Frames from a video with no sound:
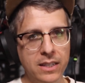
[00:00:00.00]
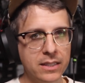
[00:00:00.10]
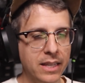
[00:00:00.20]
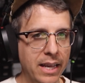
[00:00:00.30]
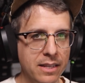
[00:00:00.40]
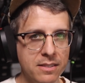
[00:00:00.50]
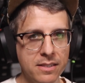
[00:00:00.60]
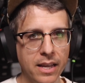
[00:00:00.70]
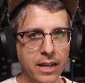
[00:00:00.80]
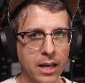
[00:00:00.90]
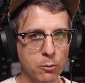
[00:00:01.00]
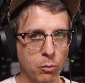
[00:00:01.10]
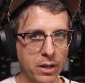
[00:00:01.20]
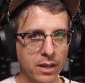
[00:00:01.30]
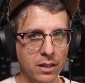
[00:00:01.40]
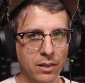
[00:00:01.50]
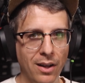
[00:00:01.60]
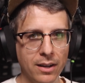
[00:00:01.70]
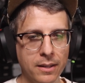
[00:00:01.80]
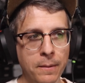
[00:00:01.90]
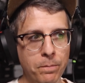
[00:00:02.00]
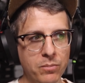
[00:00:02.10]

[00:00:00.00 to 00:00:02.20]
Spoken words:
gain set at 1 o'clock.